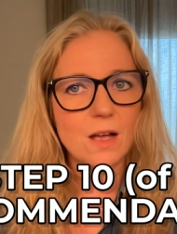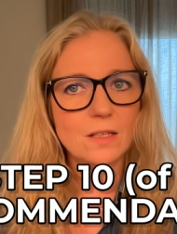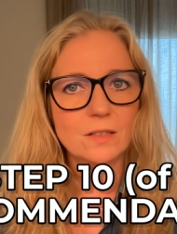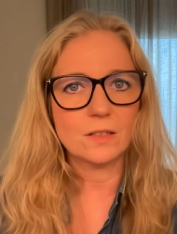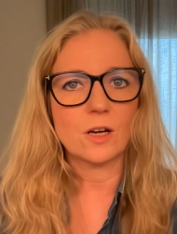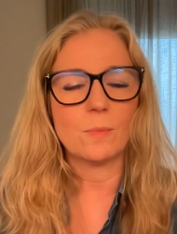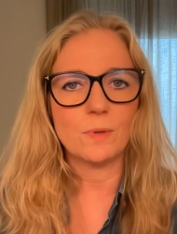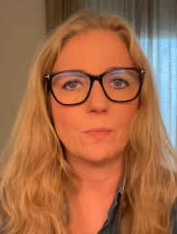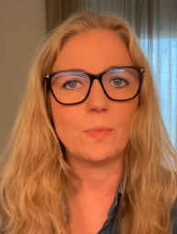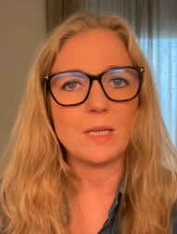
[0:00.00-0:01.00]
ask a
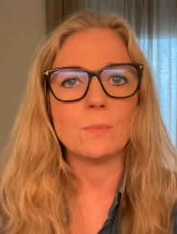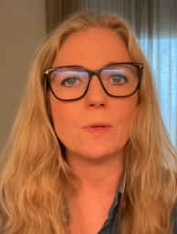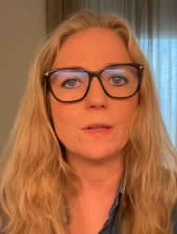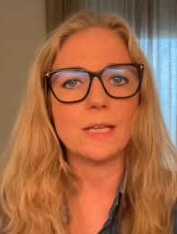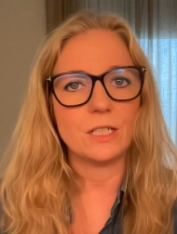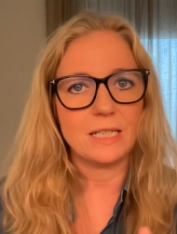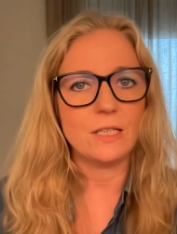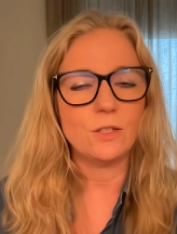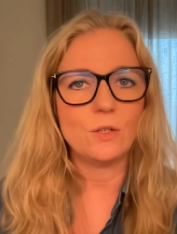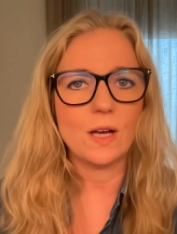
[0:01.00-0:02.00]
couple of people that
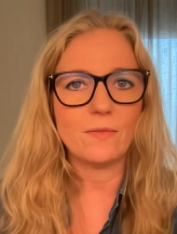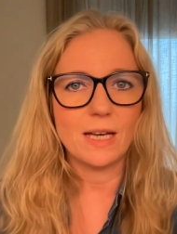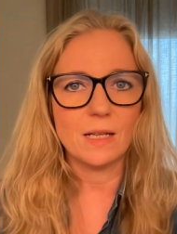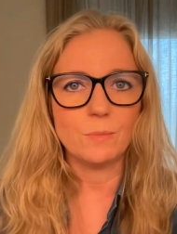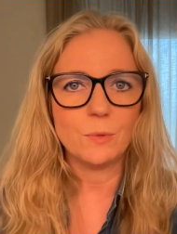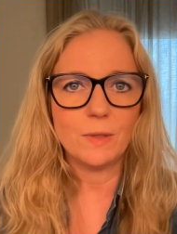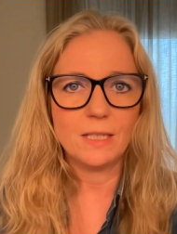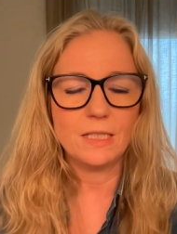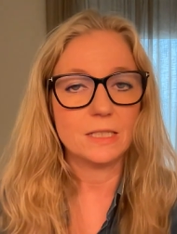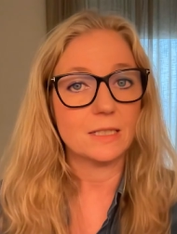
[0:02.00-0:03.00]
either you have helped
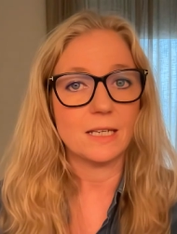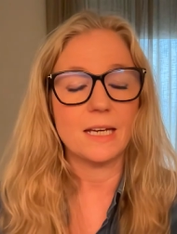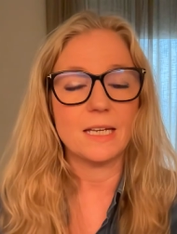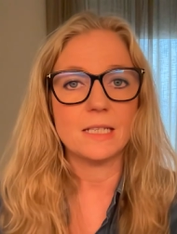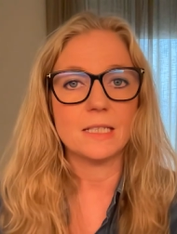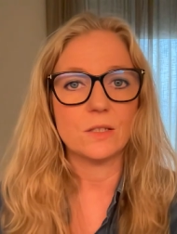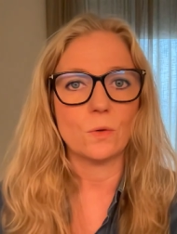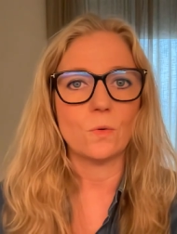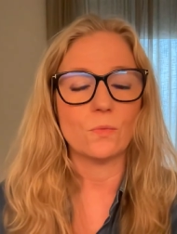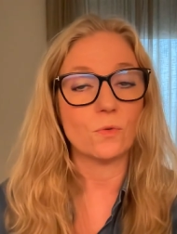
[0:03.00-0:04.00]
with this, clients
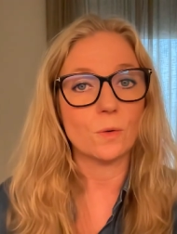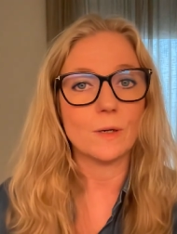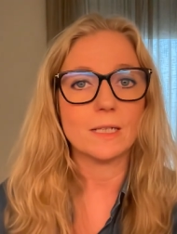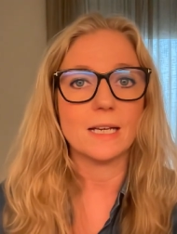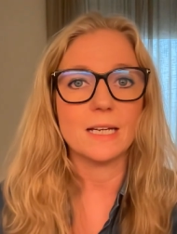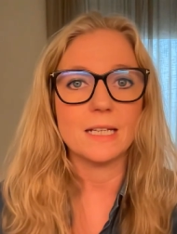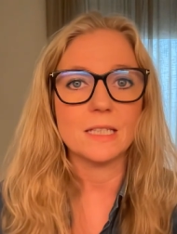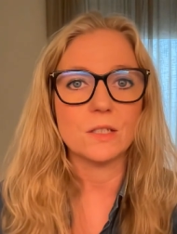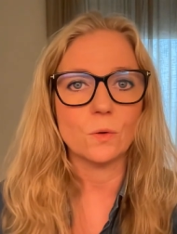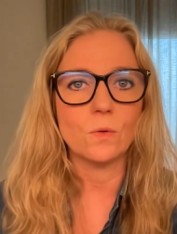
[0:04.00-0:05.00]
or former
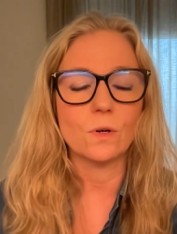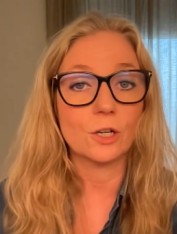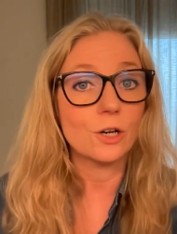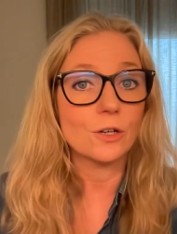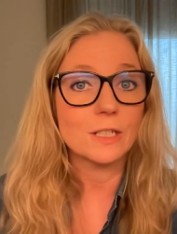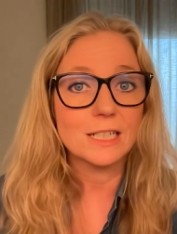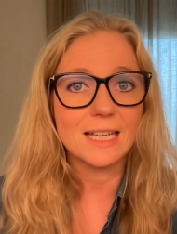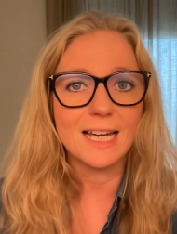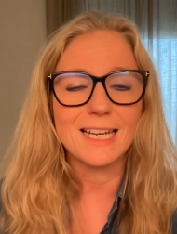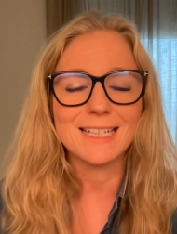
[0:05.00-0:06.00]
clients or current
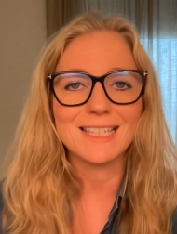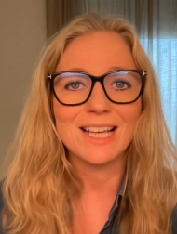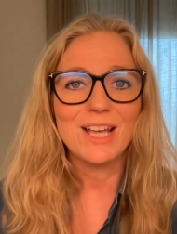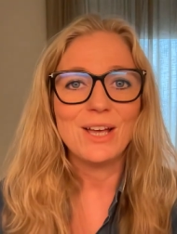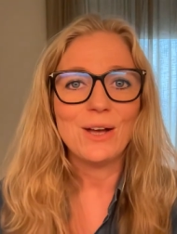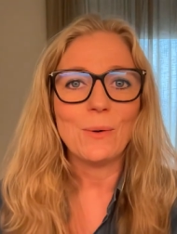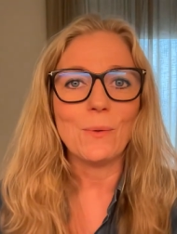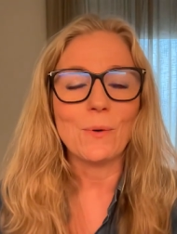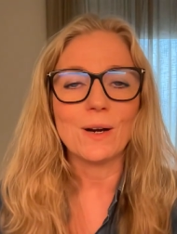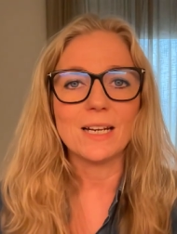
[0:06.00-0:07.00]
clients,
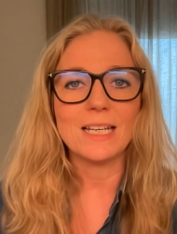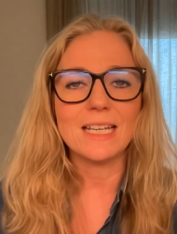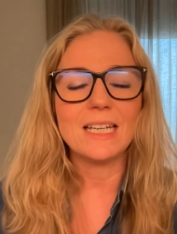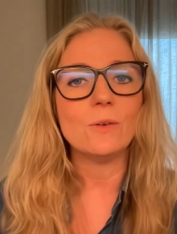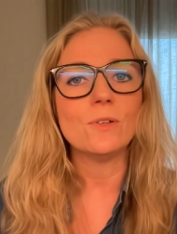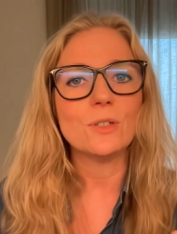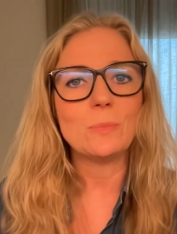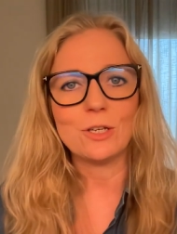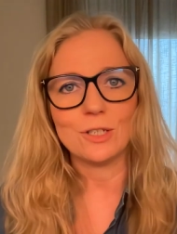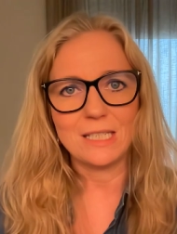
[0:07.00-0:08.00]
or it can
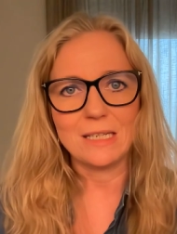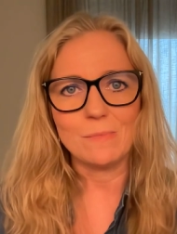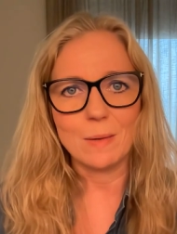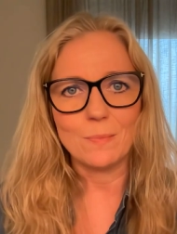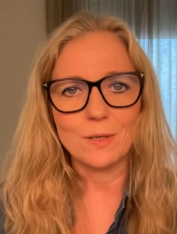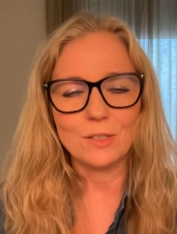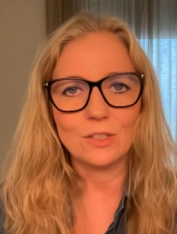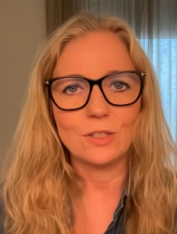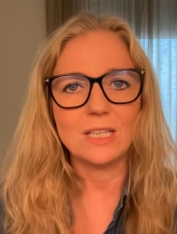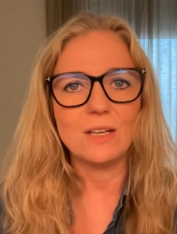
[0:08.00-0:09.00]
also be your team
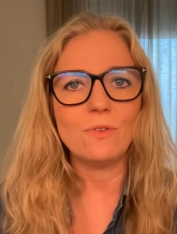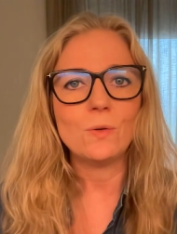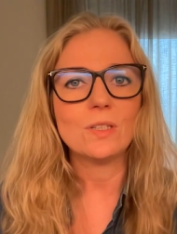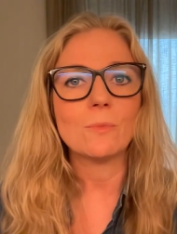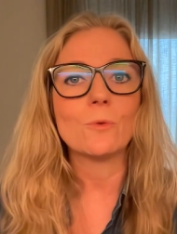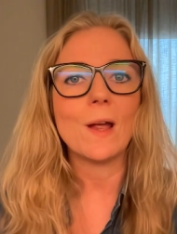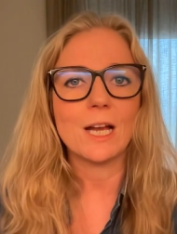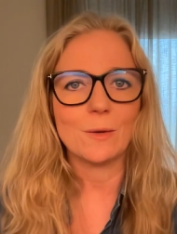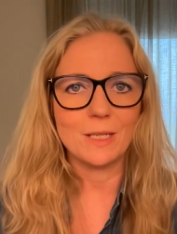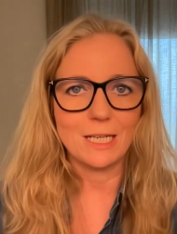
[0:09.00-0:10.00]
members, to give you some
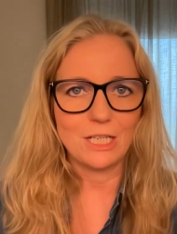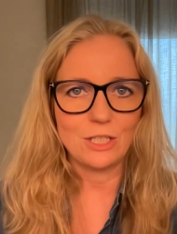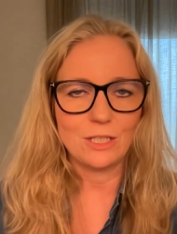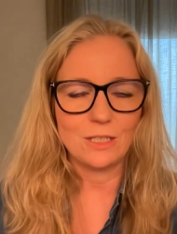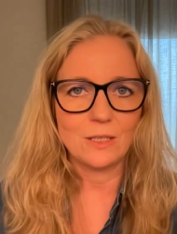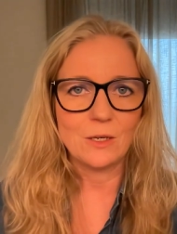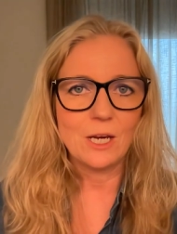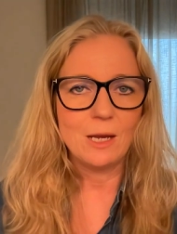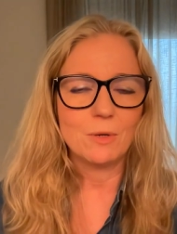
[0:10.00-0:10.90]
recommendations.